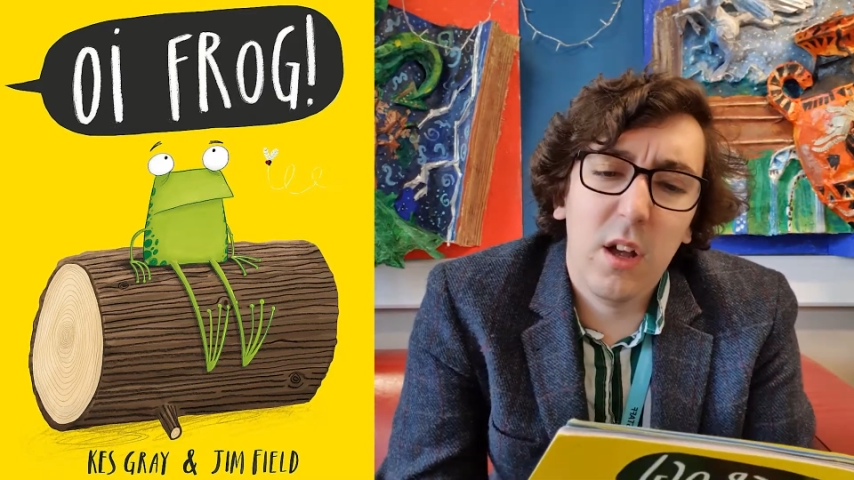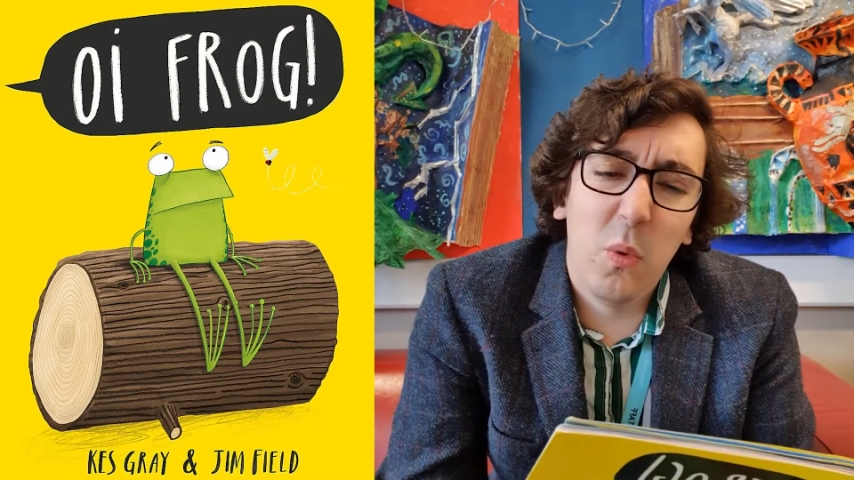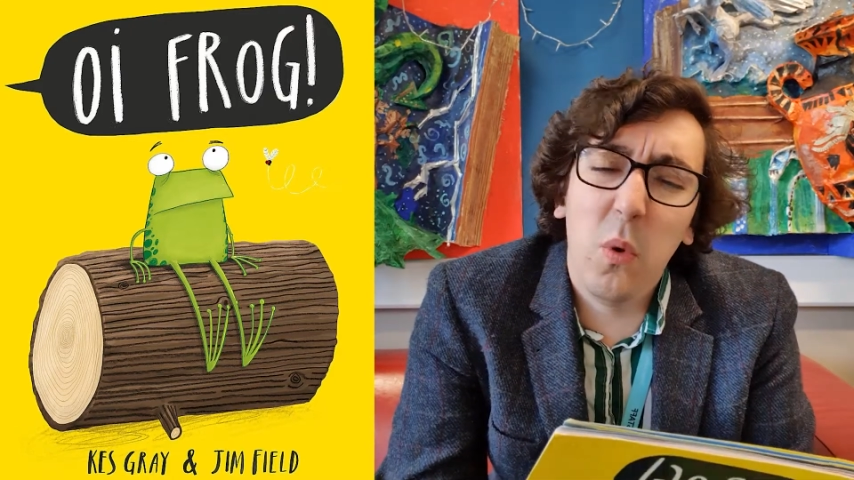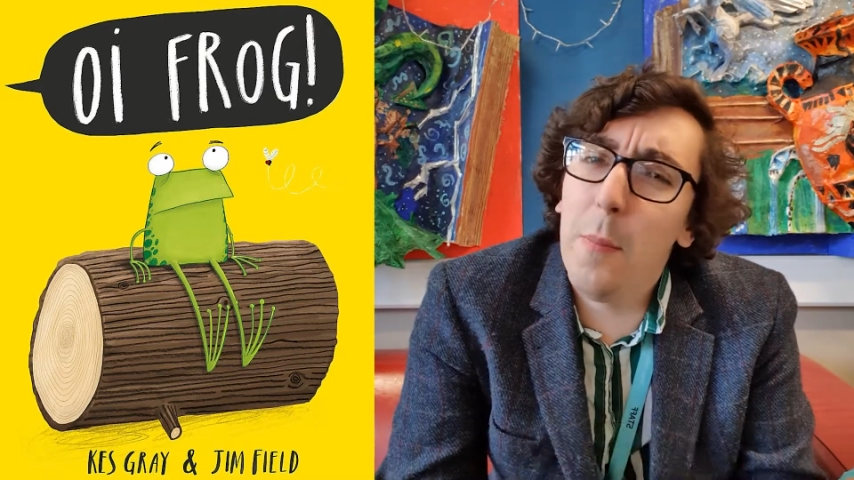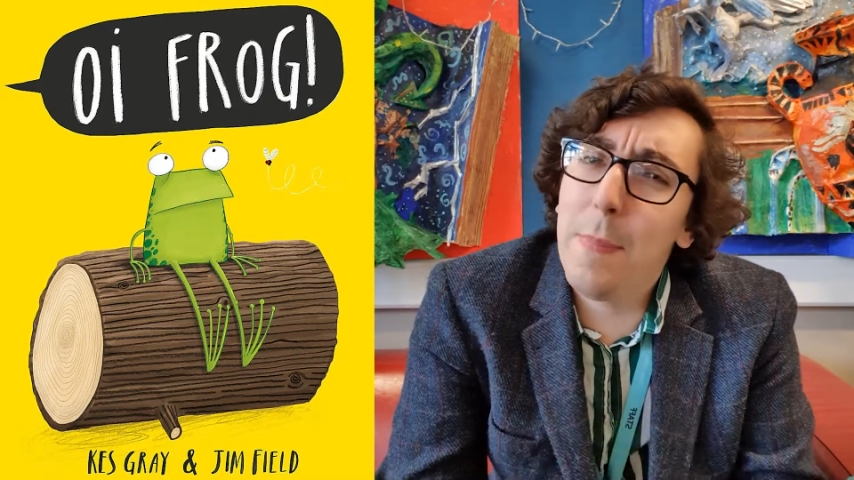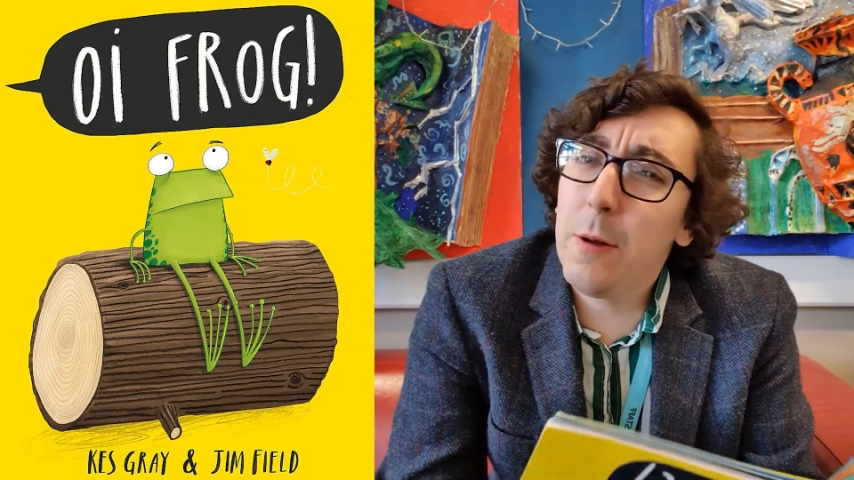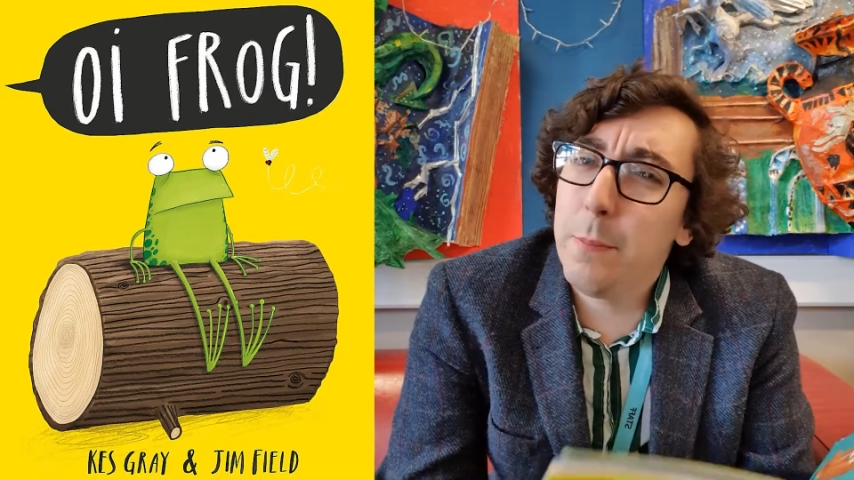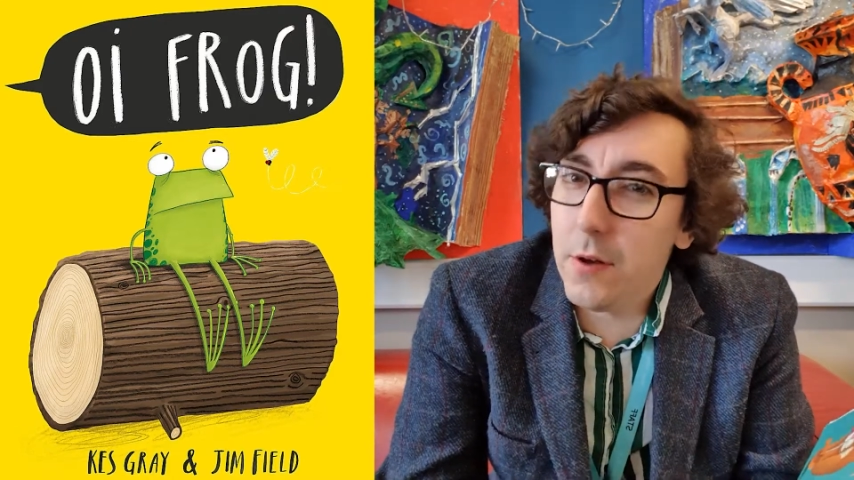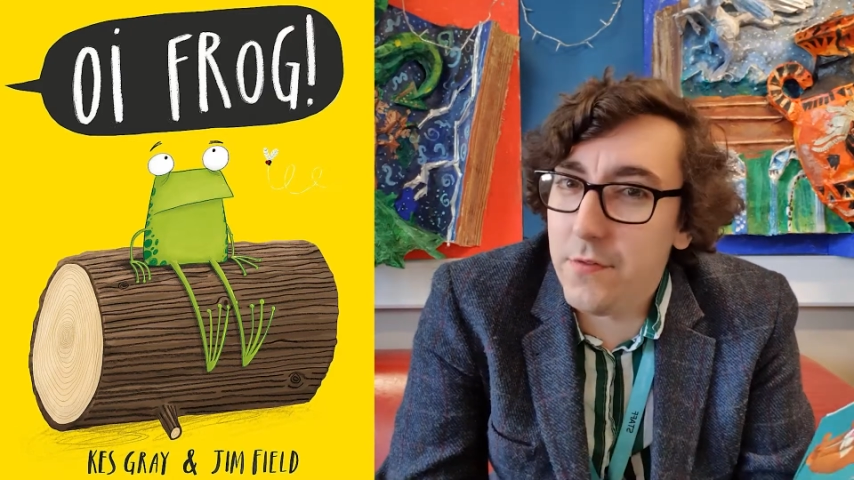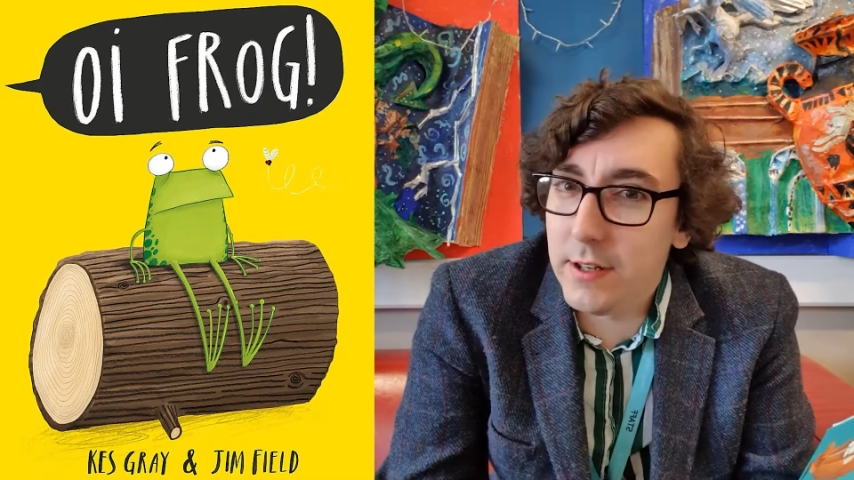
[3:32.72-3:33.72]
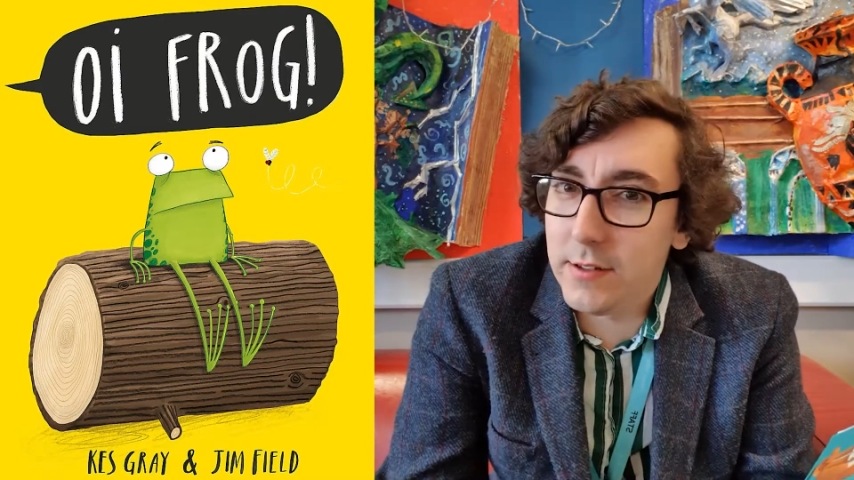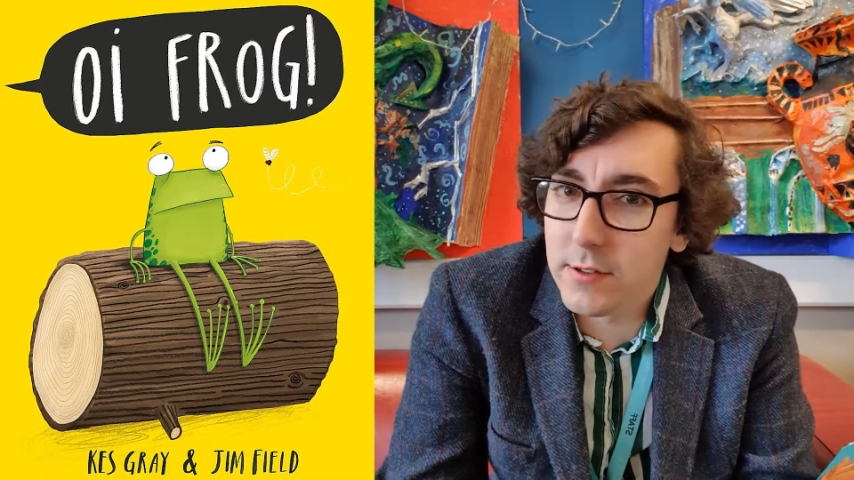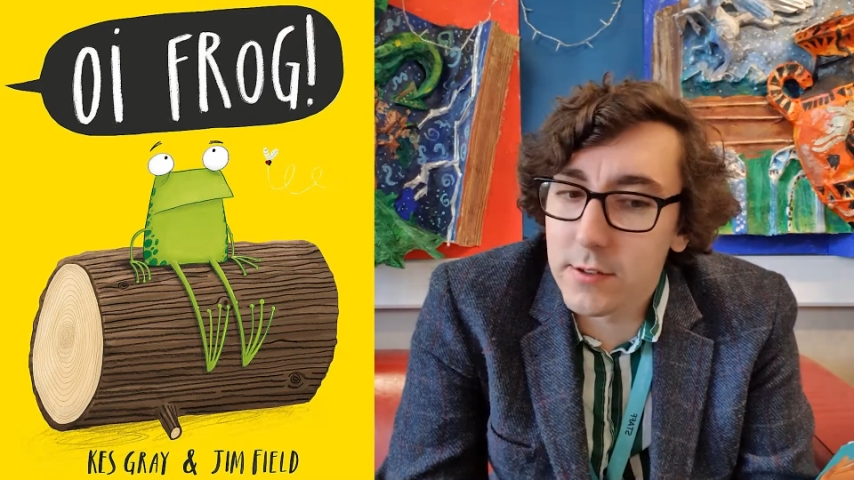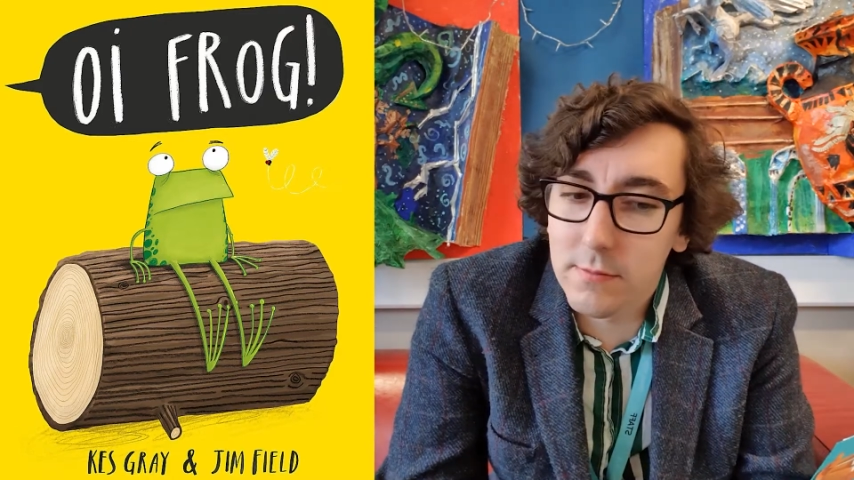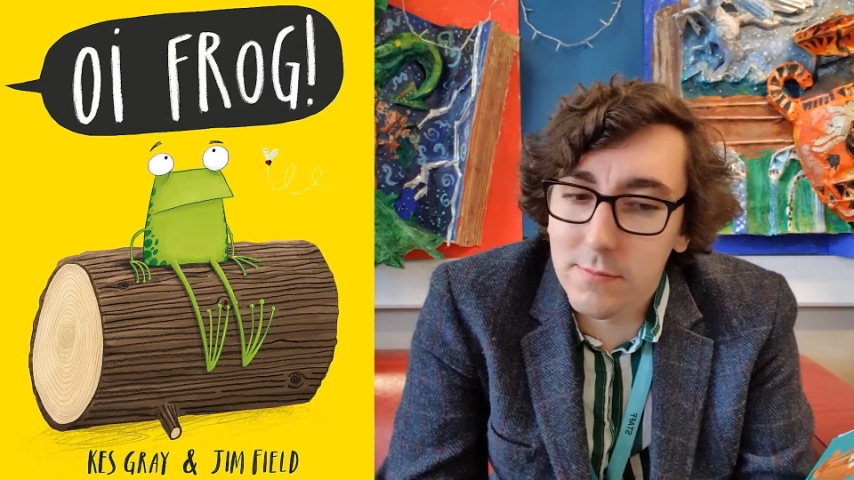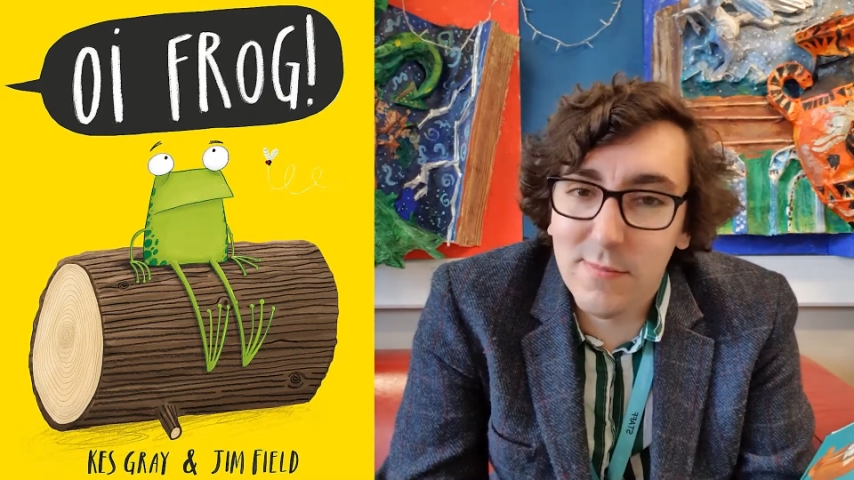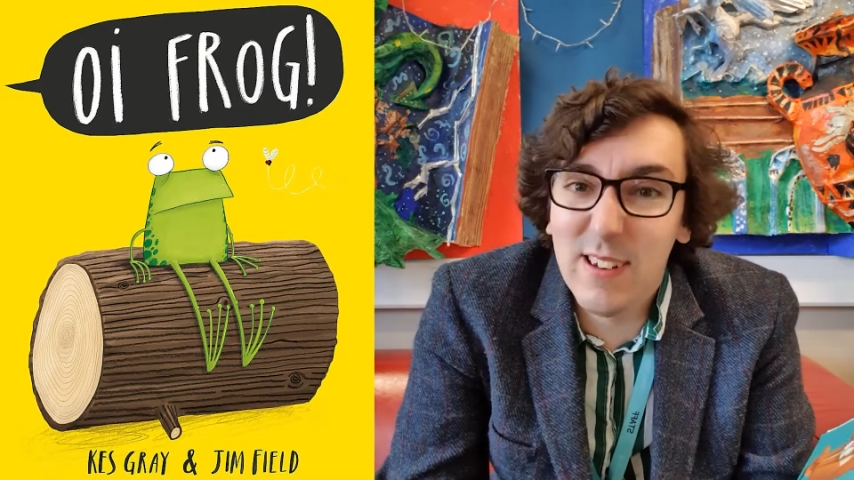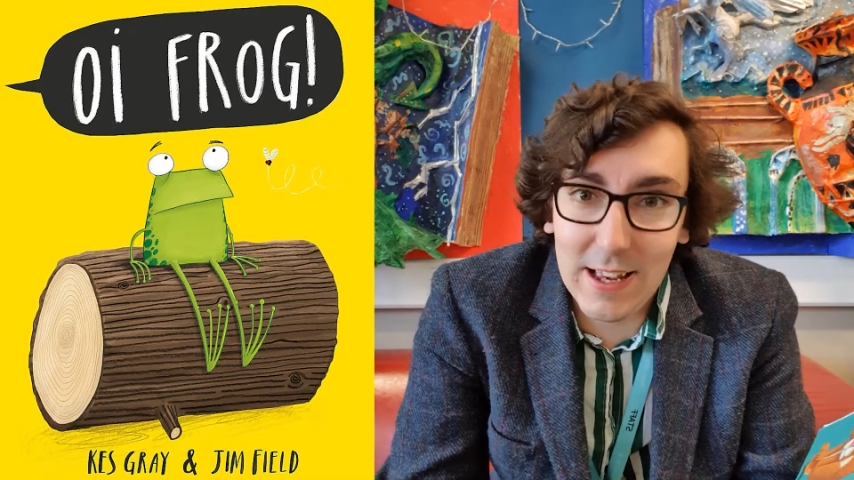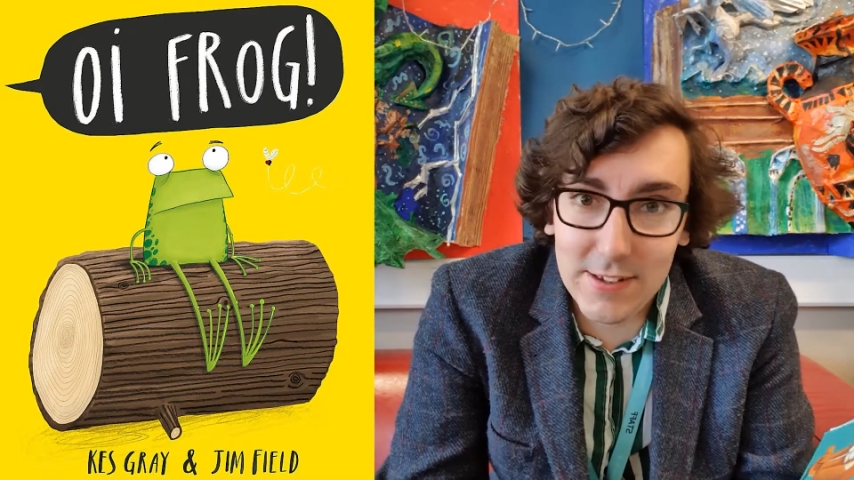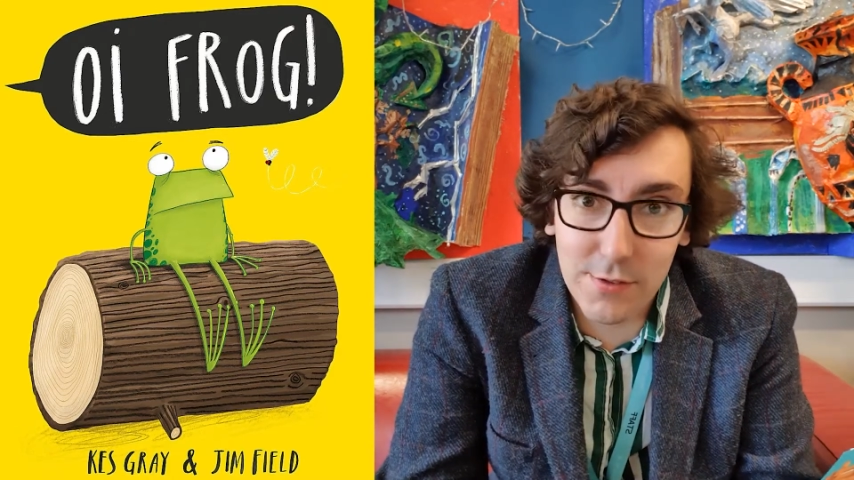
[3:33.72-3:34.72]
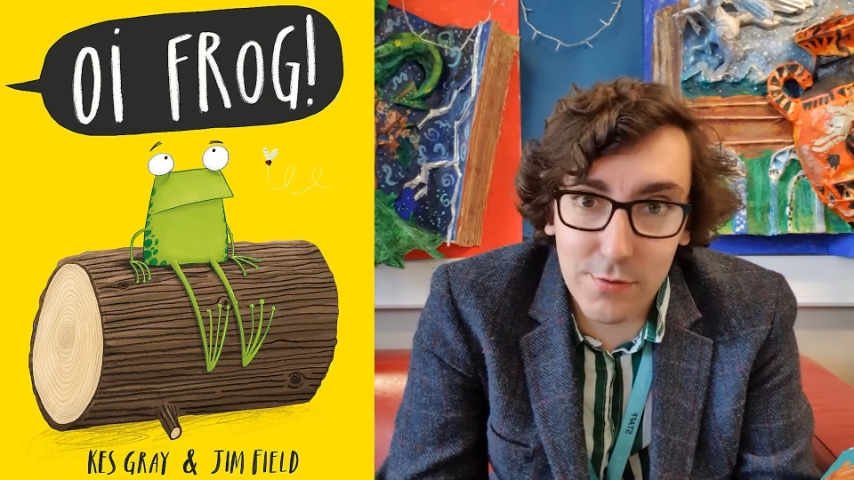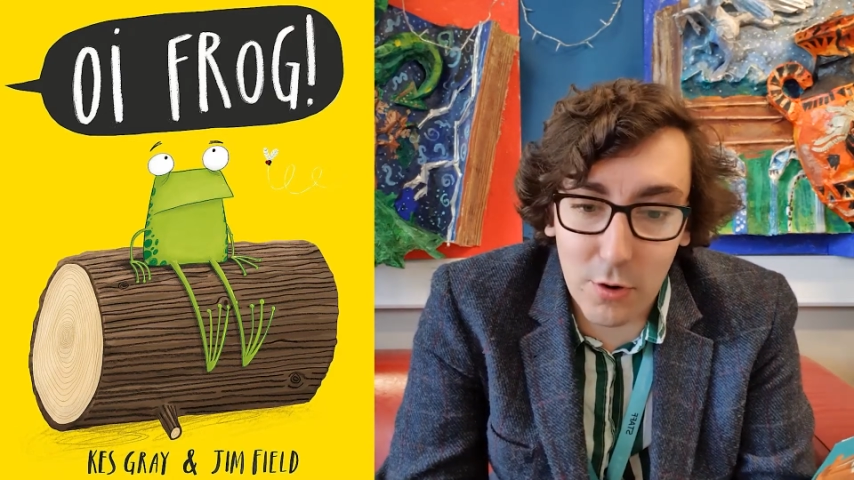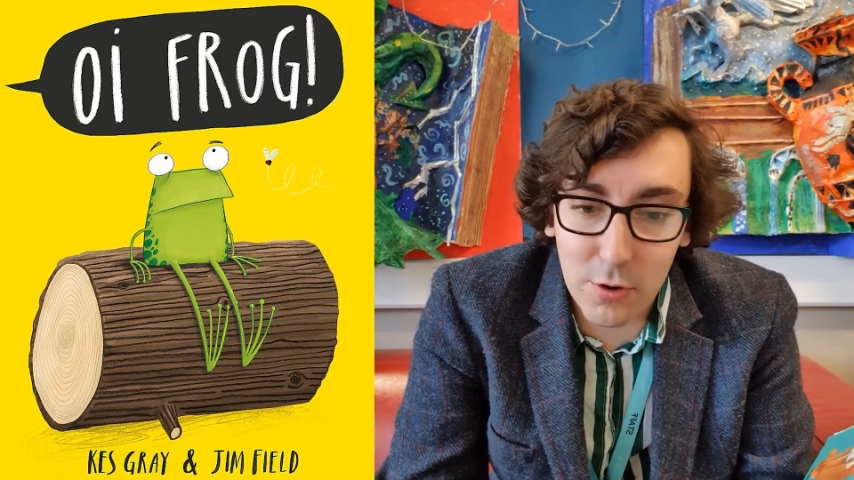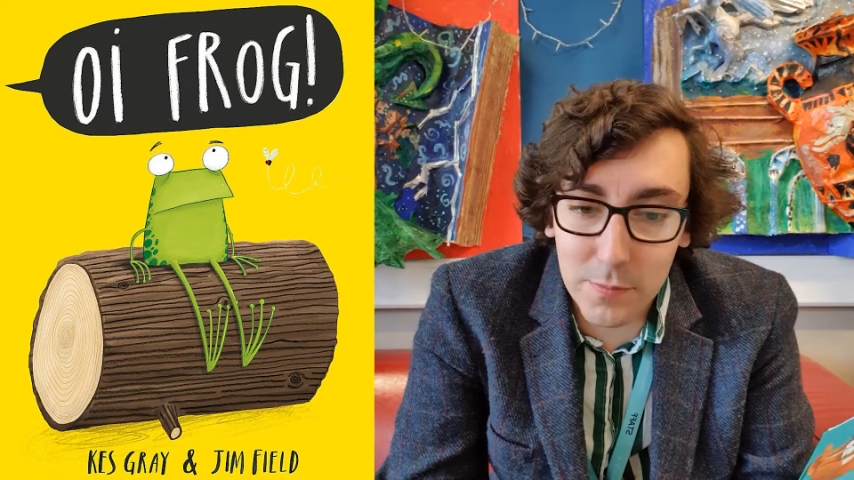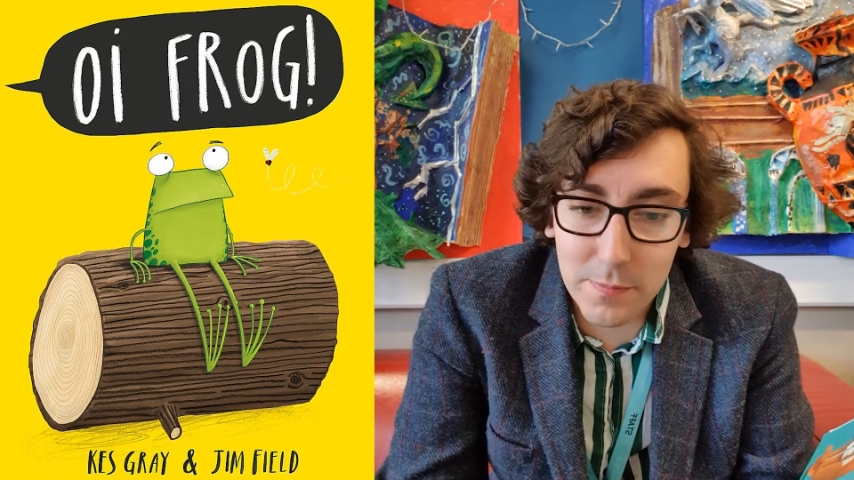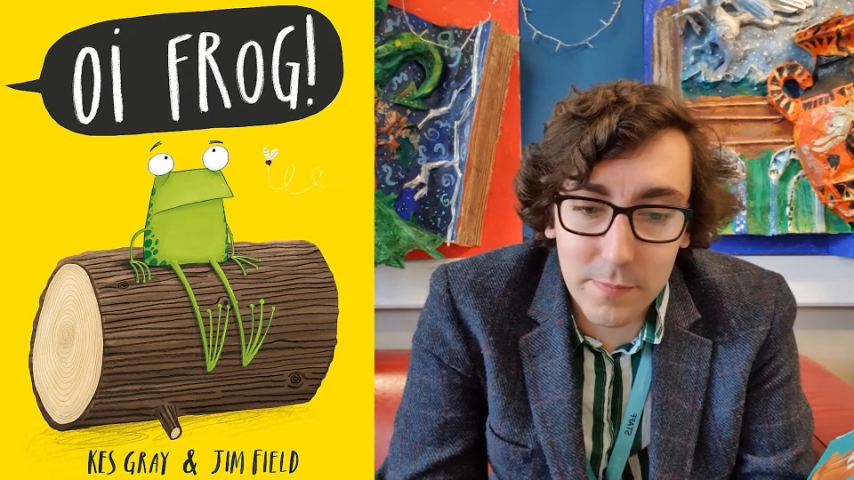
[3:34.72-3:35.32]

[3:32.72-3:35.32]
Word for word: What about puffins? asked the frog.